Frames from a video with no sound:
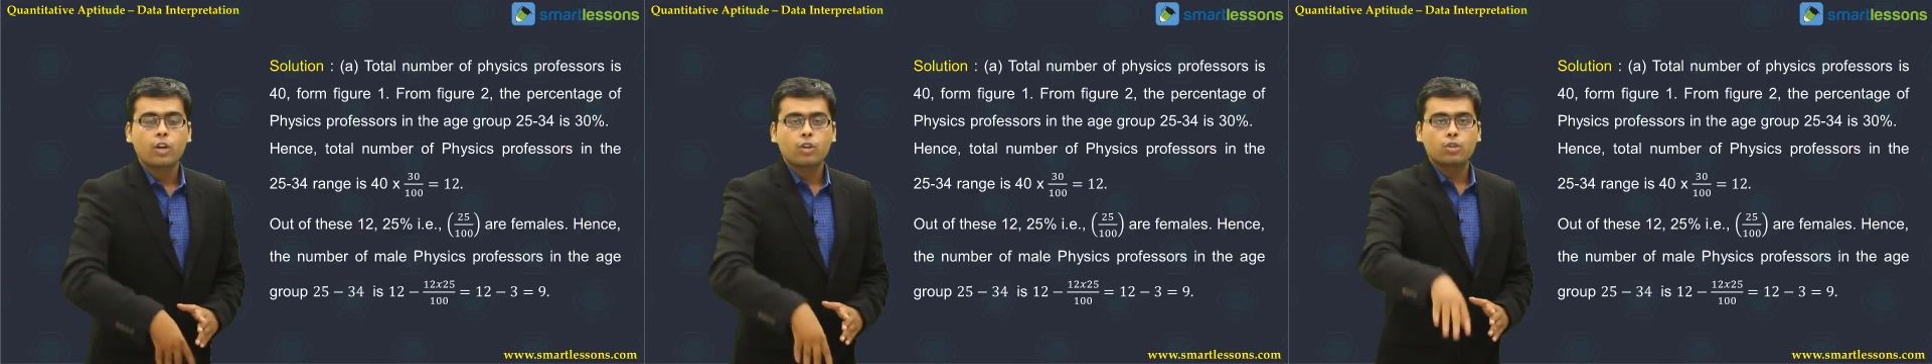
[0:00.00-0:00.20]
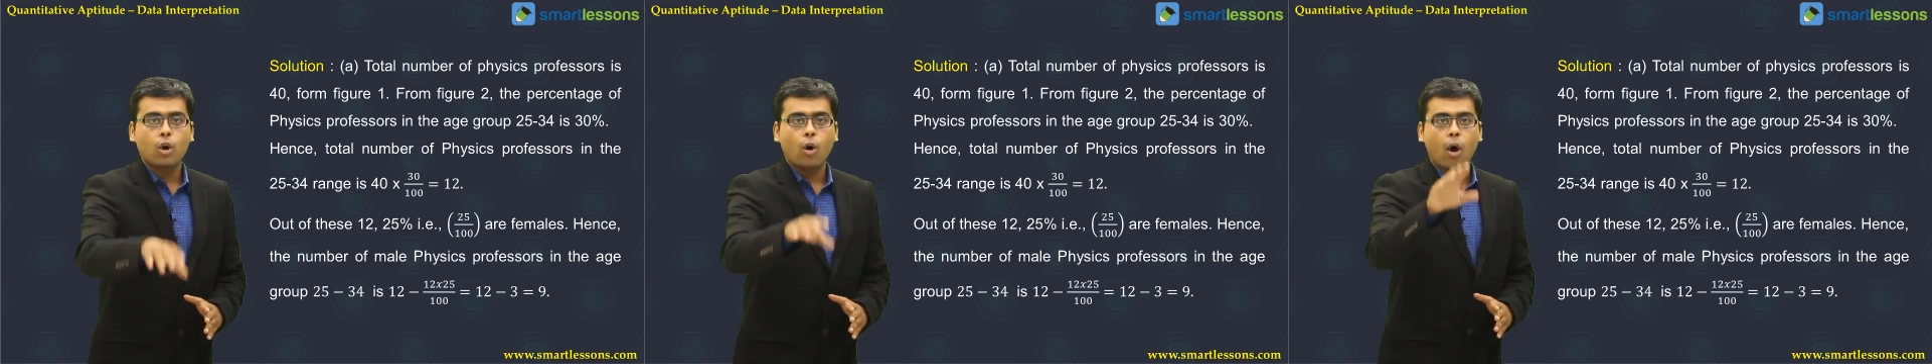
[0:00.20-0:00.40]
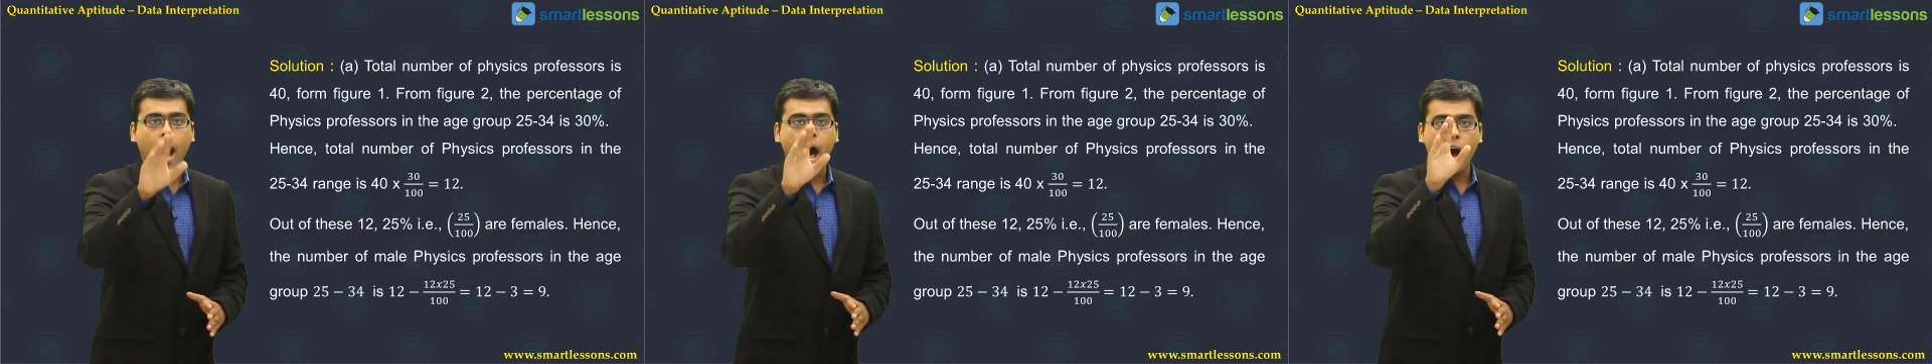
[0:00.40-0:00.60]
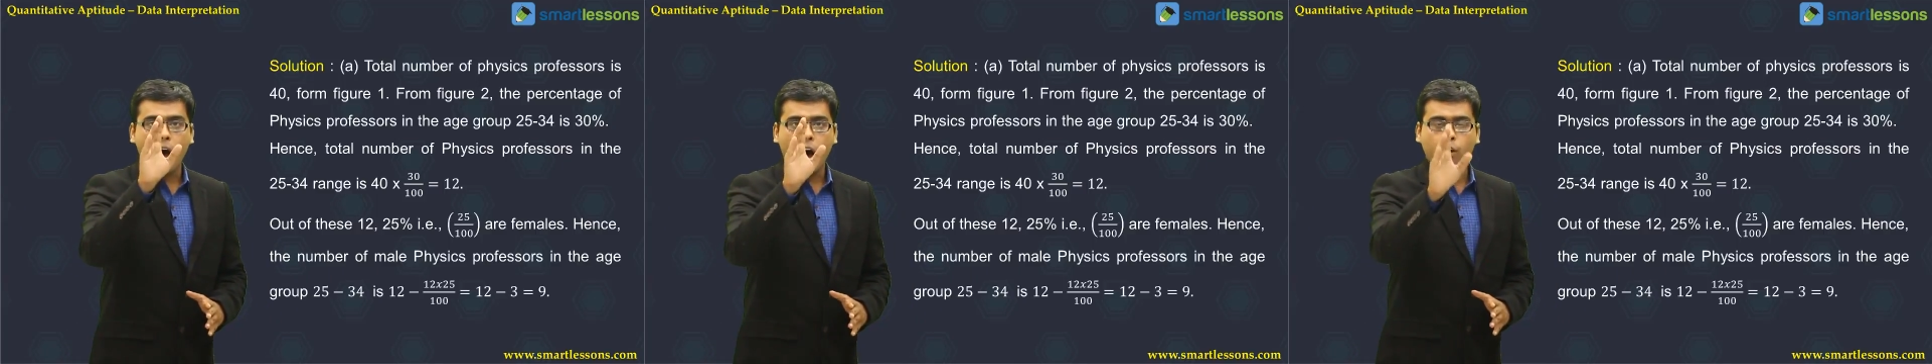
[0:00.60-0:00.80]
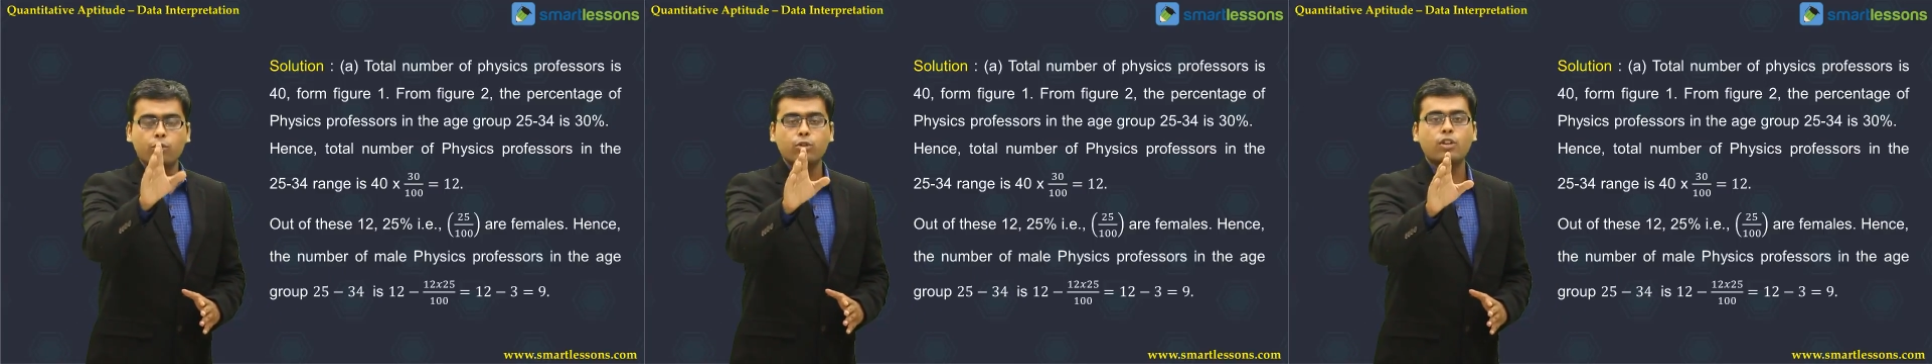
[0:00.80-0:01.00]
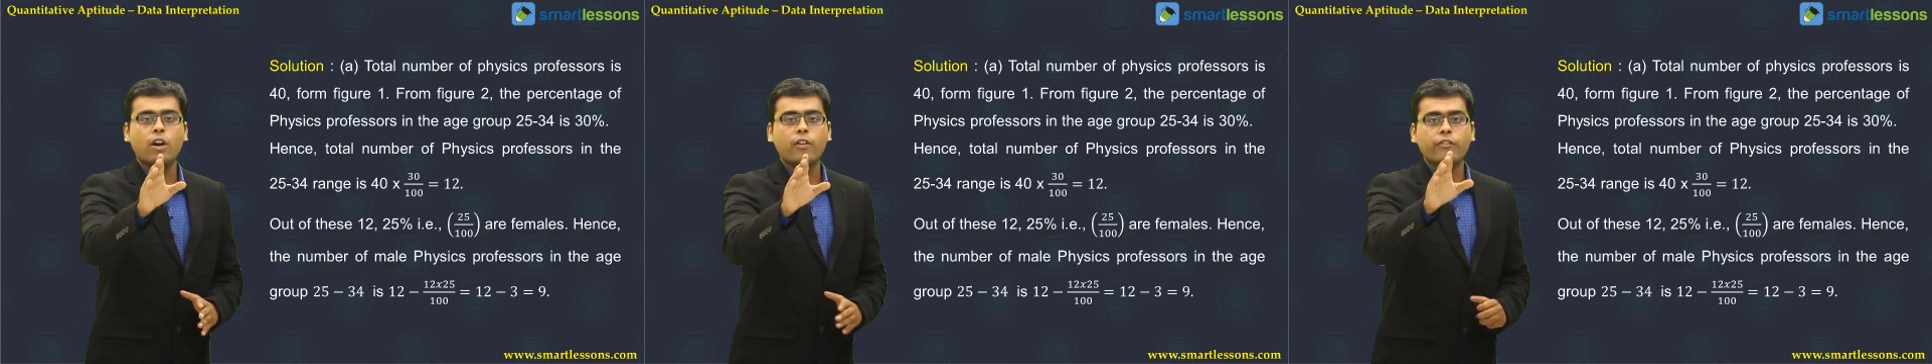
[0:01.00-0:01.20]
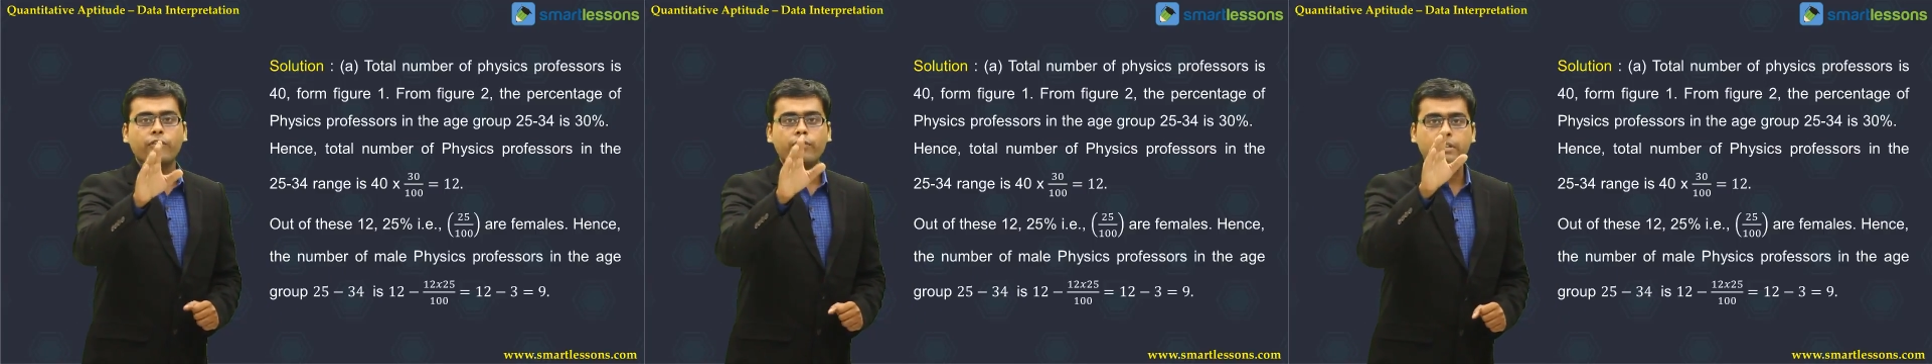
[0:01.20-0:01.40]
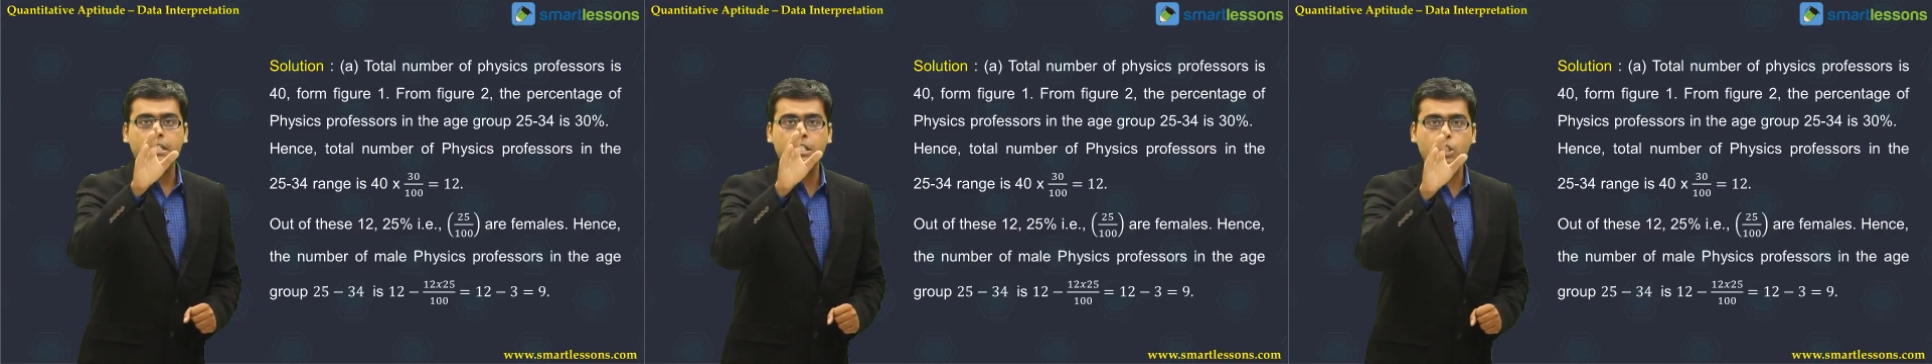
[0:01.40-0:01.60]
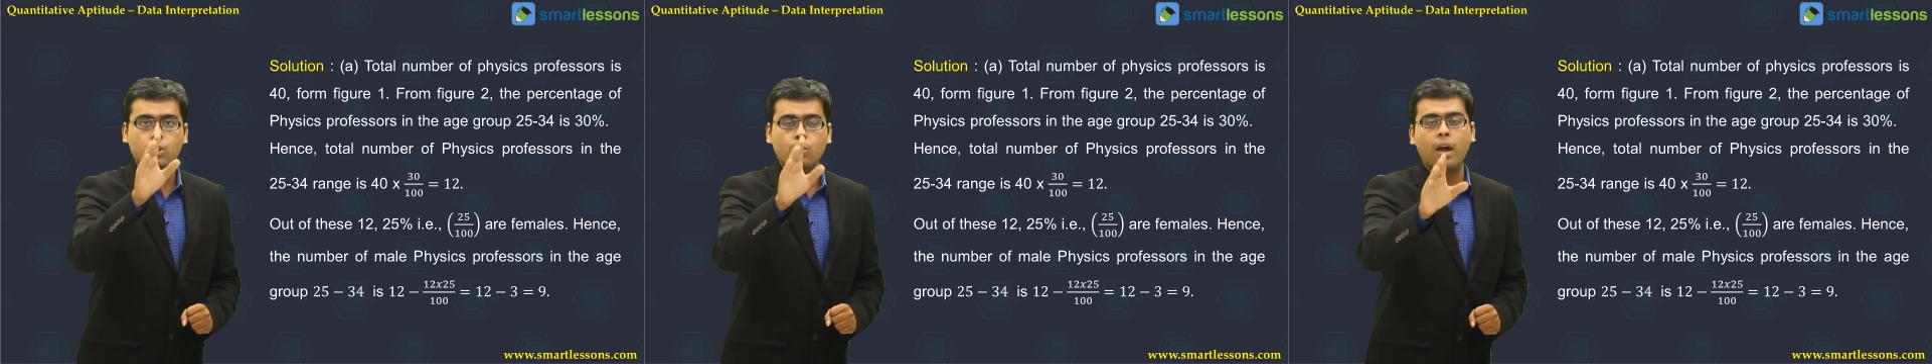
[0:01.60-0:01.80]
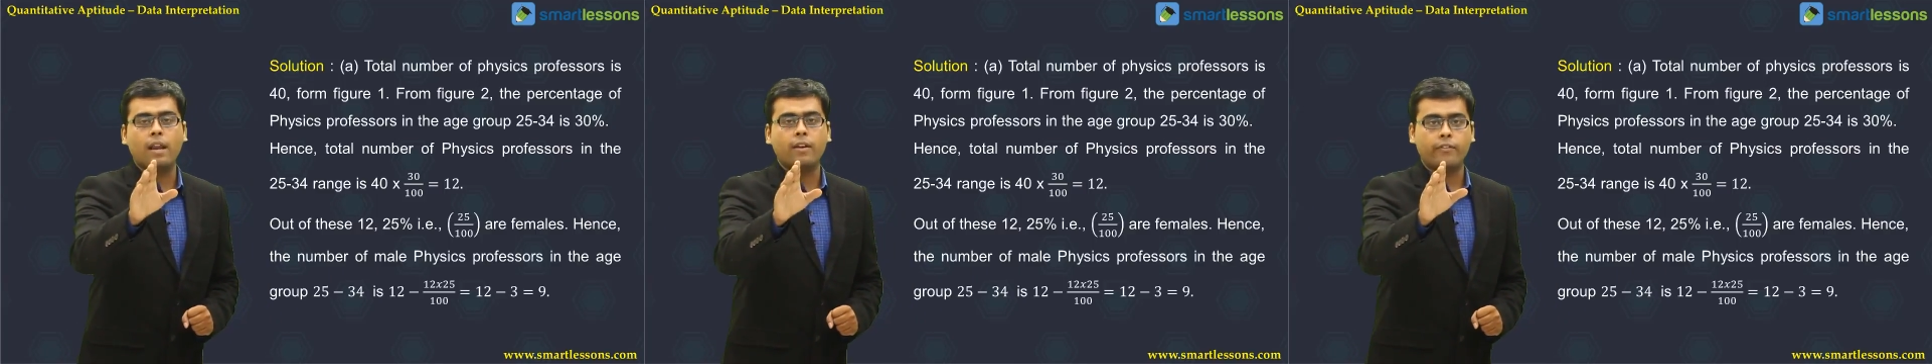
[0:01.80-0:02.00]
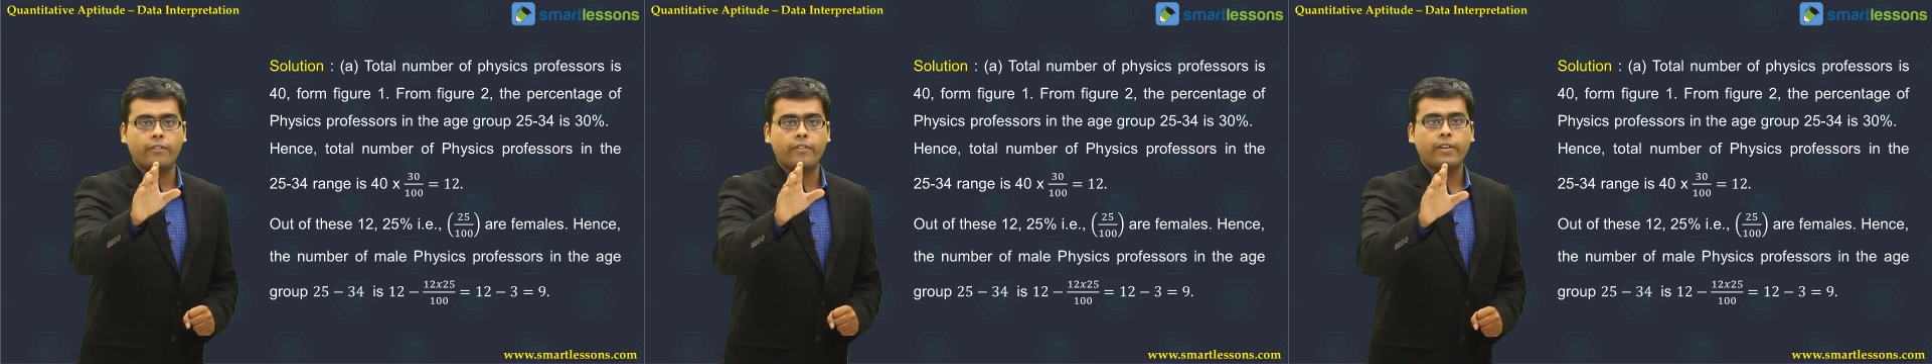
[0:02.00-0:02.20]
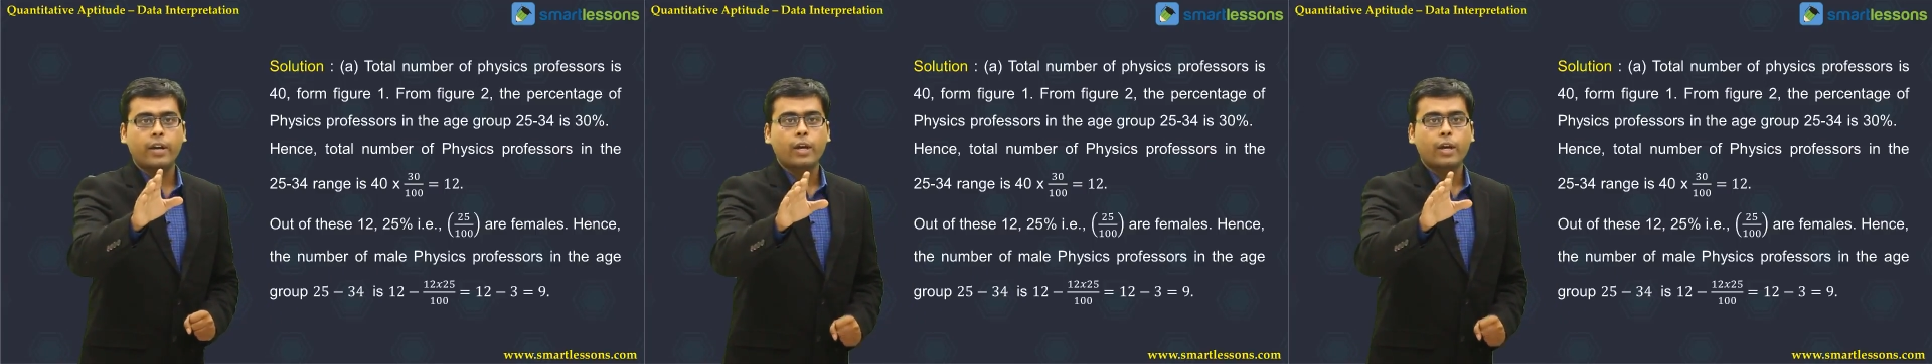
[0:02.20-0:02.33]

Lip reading: So out of this 12,